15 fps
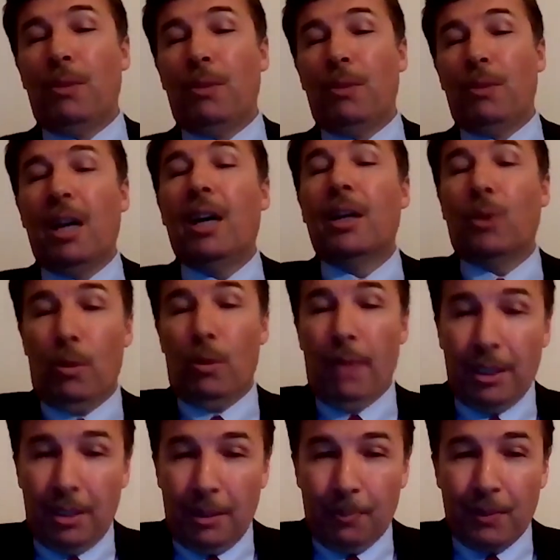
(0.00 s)
God Almighty.
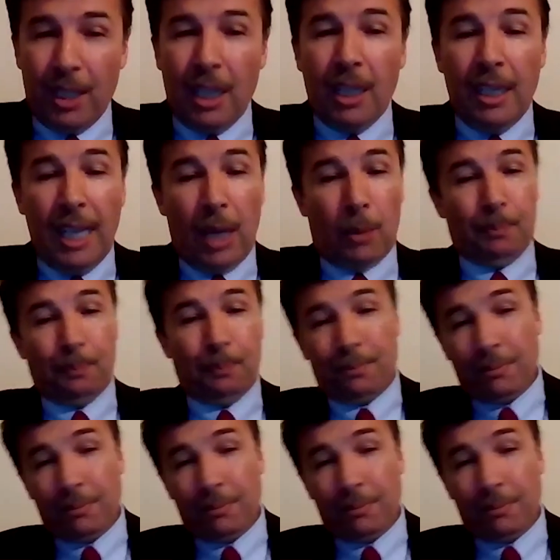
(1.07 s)
Now,